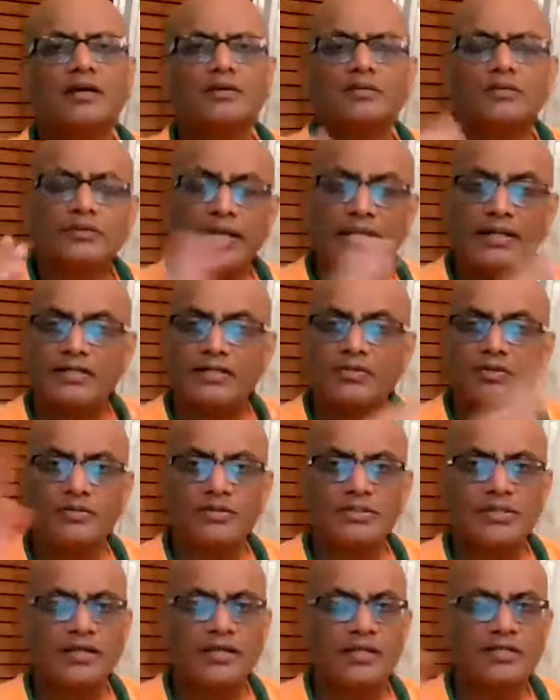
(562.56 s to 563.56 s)
so that is
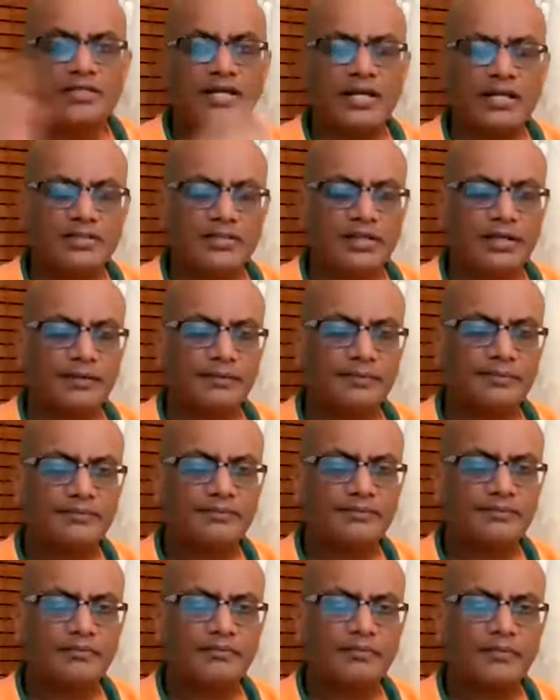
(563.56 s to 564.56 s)
constantly changing.
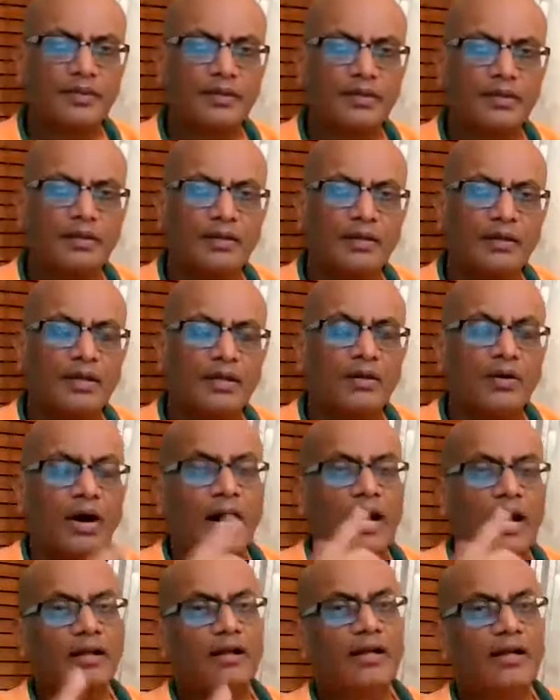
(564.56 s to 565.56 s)
Now,
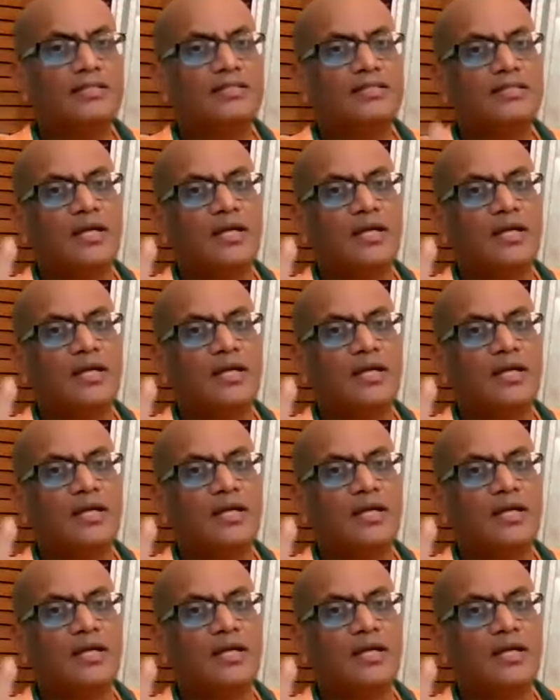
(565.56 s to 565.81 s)
unless